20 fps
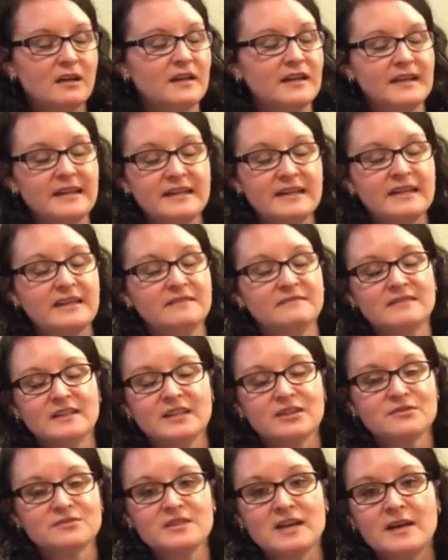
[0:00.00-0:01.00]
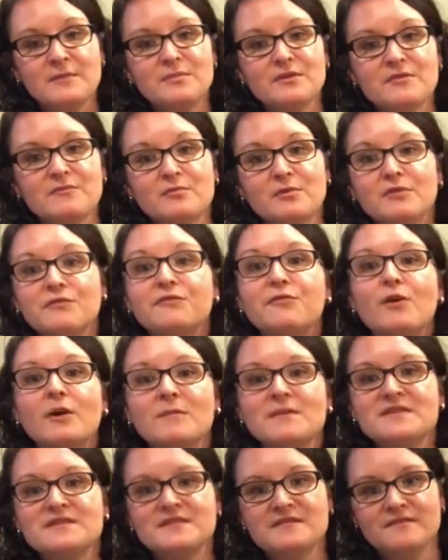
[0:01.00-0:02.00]
any type of
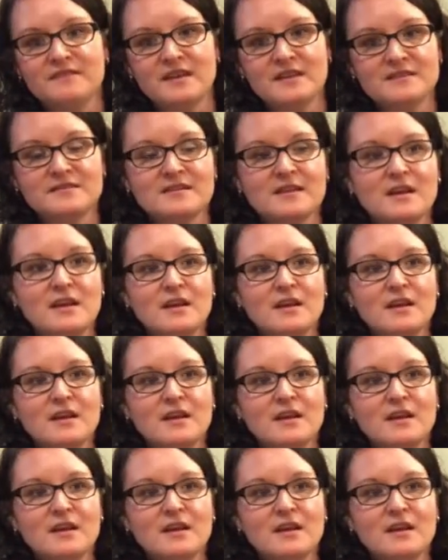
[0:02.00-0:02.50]
performance events